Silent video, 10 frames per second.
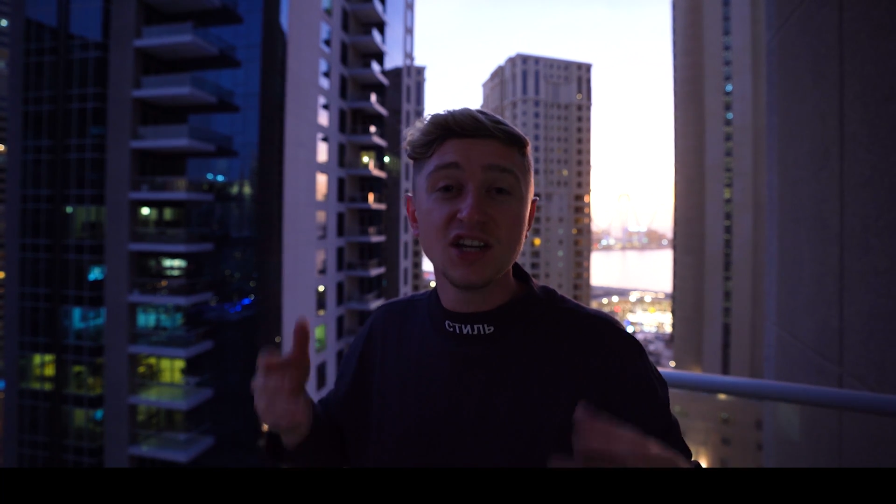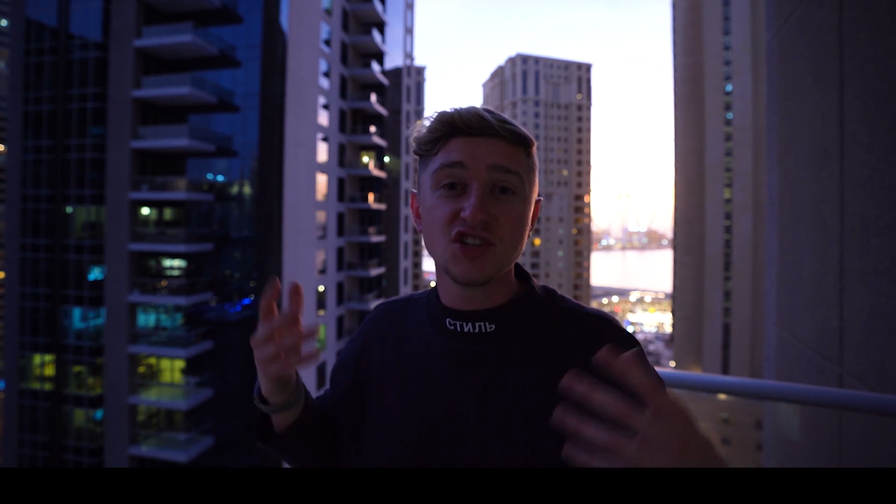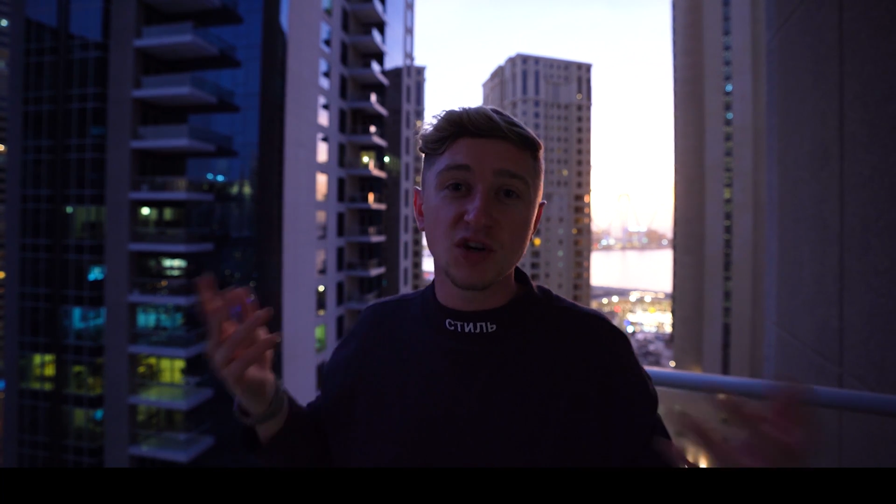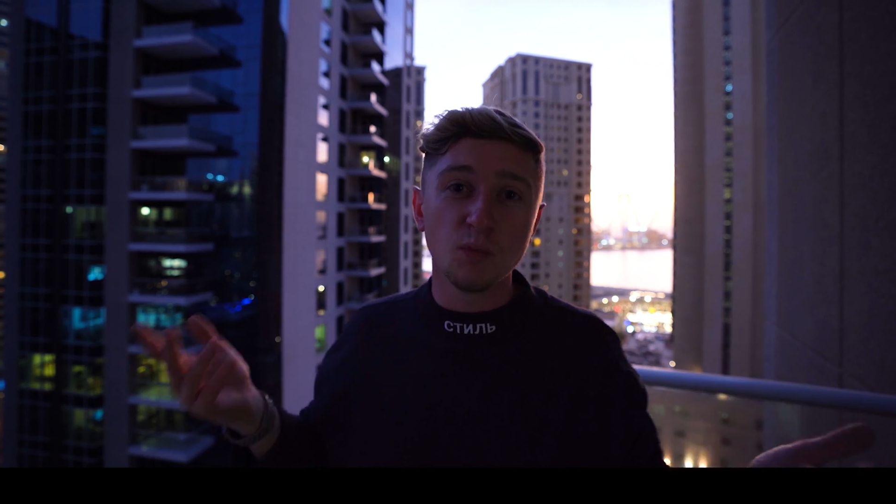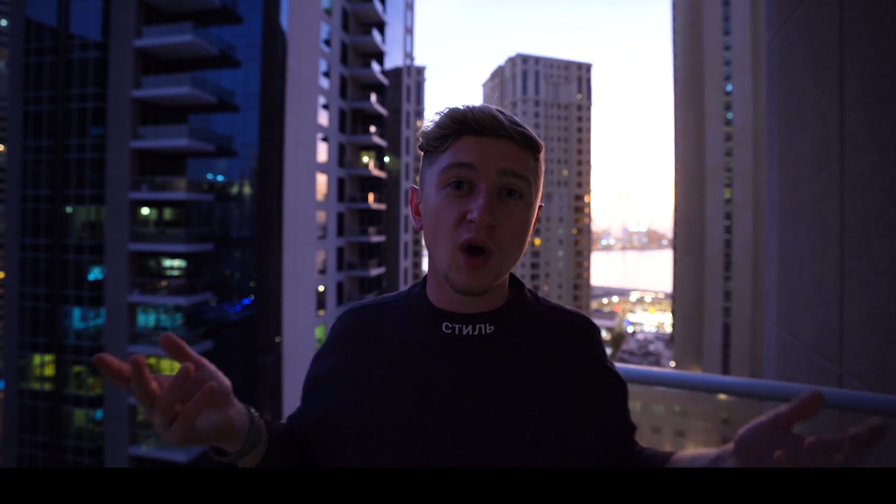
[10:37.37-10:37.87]
So
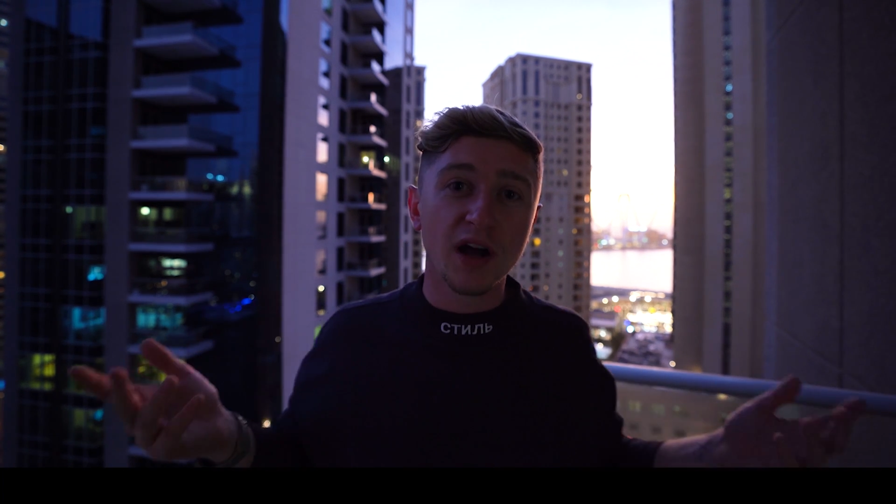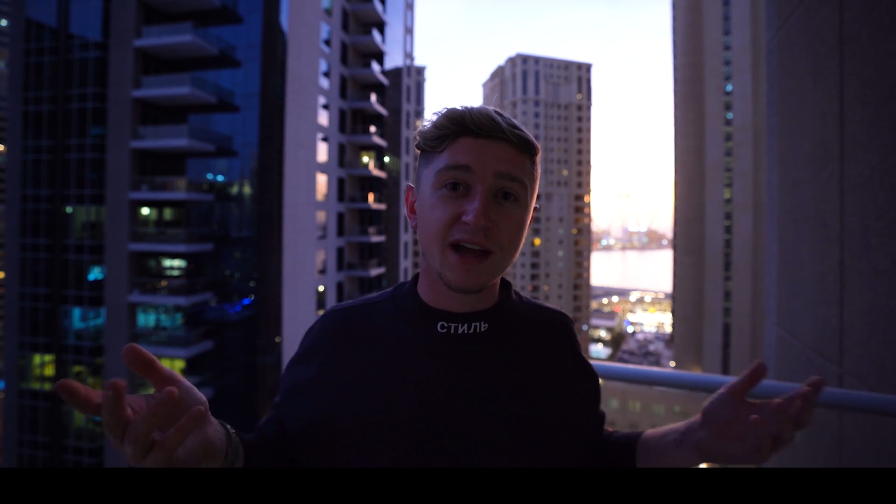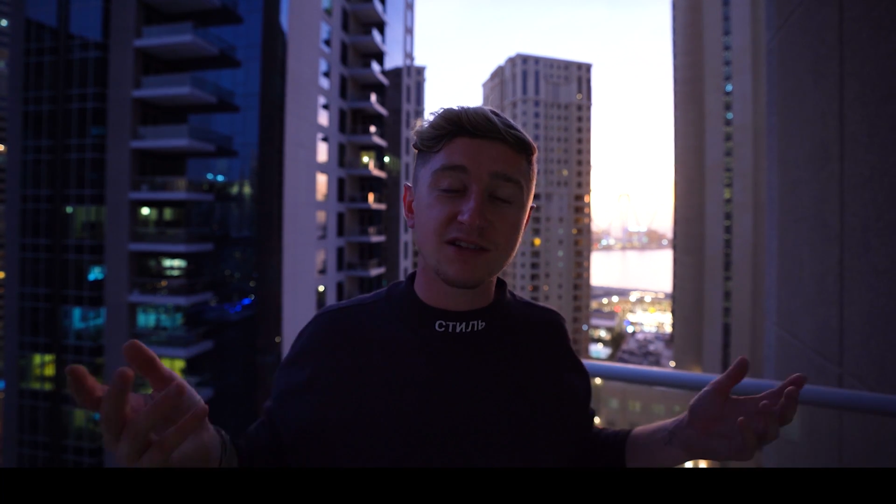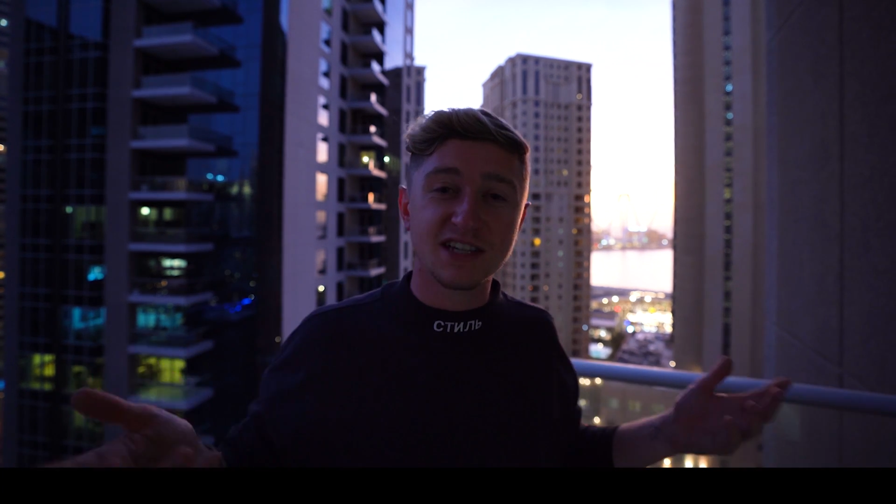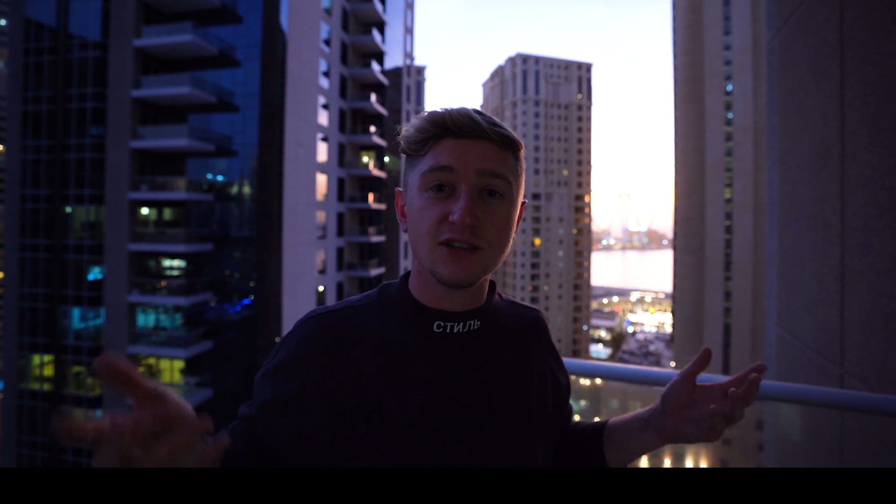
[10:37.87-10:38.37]
you can work
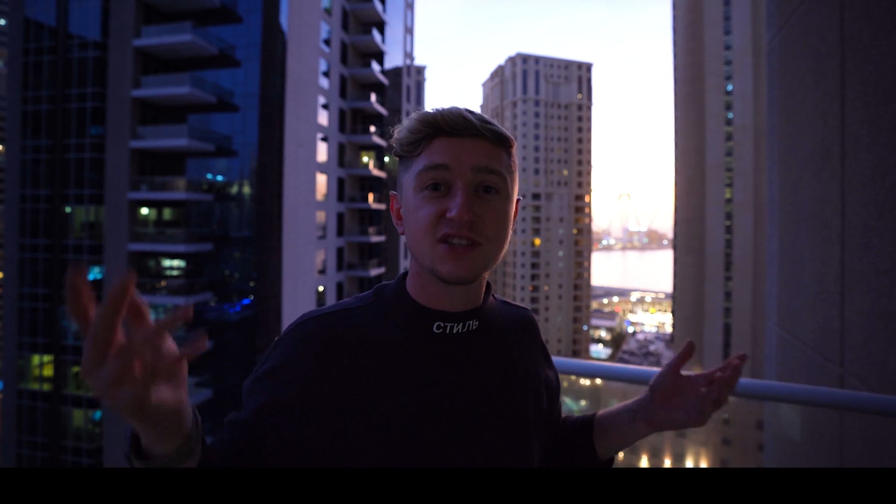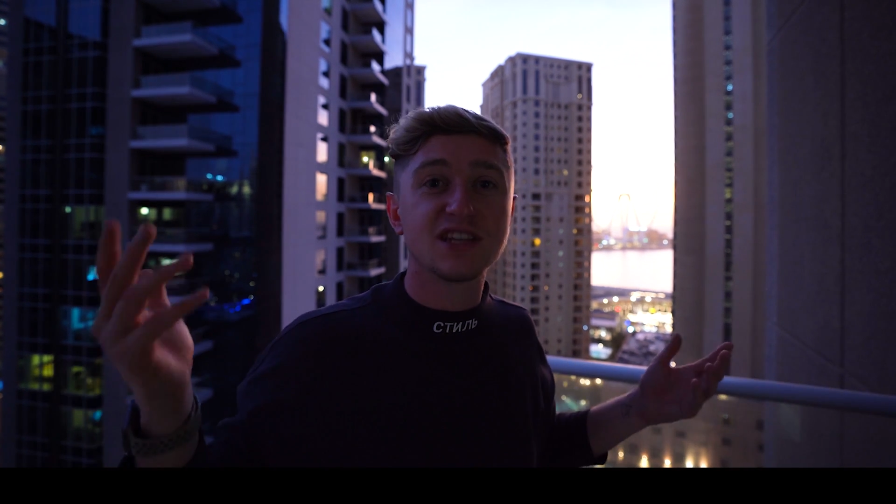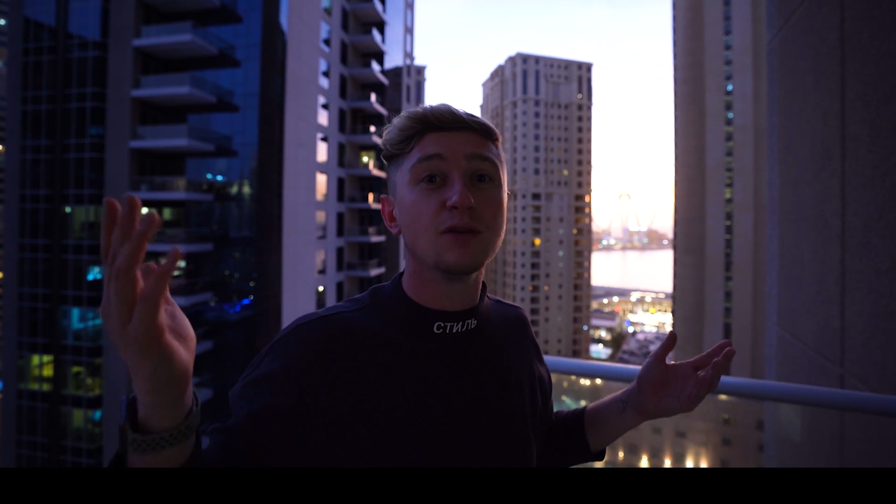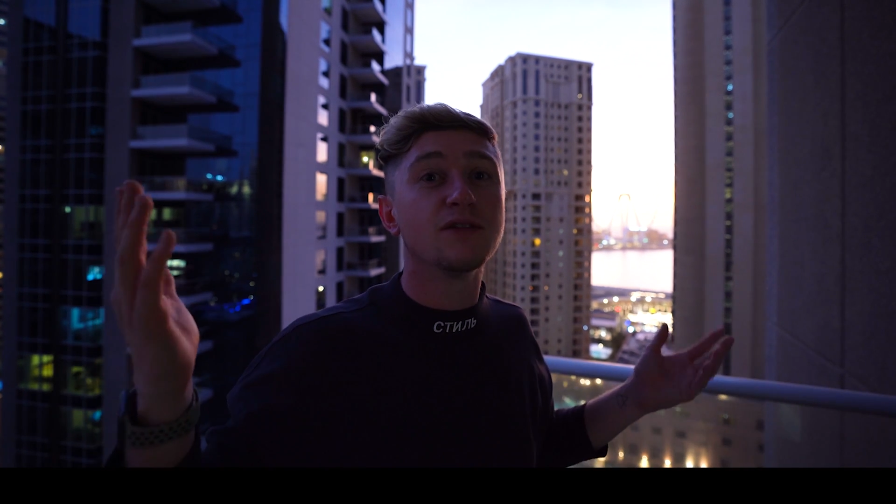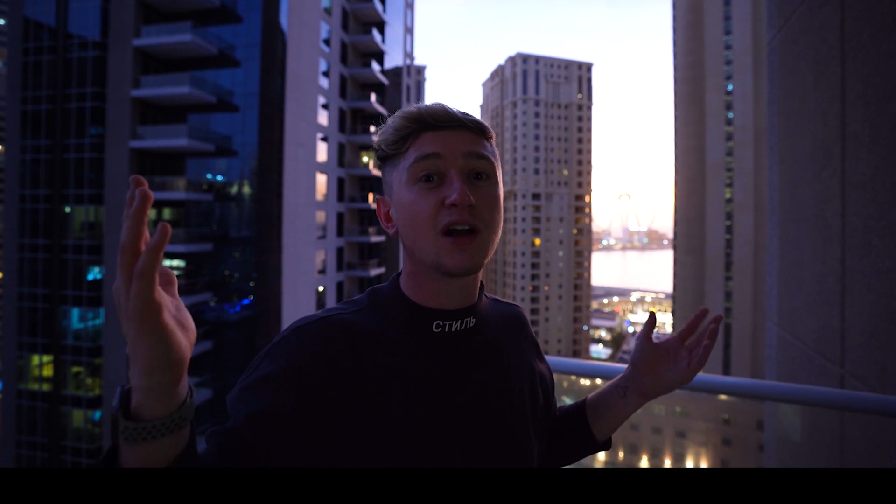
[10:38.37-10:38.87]
out, say you stay with